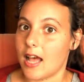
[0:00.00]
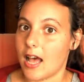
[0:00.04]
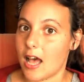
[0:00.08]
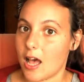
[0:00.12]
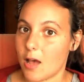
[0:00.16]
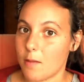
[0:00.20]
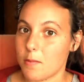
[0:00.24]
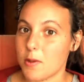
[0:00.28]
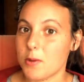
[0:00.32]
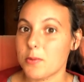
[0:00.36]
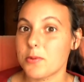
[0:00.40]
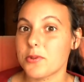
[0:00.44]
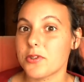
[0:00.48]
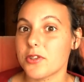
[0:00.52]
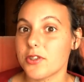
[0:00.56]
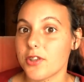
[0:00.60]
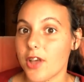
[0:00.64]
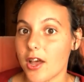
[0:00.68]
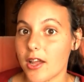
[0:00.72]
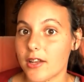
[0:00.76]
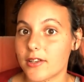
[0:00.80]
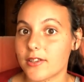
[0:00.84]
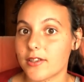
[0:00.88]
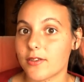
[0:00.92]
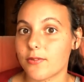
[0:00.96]
um, it was a
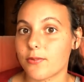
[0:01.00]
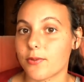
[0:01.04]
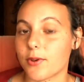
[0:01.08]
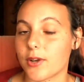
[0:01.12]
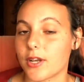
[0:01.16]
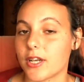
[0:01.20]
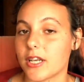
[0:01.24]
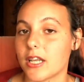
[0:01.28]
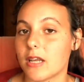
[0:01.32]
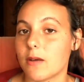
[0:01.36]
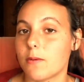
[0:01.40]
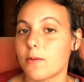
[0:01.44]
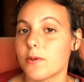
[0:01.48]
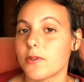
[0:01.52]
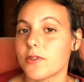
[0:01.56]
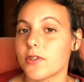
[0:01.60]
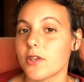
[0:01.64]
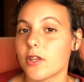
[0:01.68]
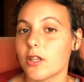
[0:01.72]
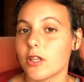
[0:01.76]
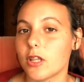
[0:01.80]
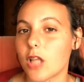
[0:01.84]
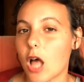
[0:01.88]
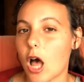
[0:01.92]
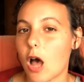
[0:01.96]
lot different. It was
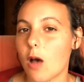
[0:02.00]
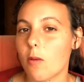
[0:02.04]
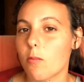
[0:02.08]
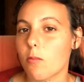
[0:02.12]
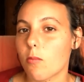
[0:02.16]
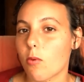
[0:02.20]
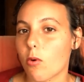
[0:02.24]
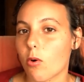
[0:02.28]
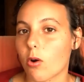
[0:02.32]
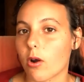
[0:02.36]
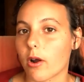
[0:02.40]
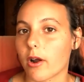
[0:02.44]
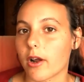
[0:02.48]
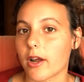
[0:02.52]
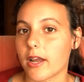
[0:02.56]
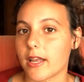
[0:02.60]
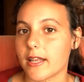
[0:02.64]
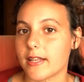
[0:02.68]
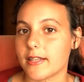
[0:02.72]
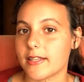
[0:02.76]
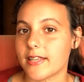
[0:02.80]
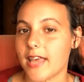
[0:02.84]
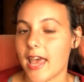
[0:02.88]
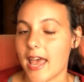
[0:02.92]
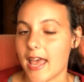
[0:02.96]
a lot more
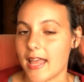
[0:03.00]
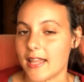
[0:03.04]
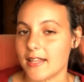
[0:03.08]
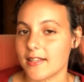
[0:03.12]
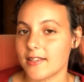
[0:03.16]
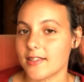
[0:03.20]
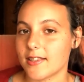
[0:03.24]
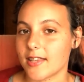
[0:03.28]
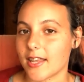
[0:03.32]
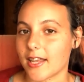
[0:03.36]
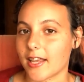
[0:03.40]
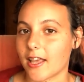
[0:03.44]
intense.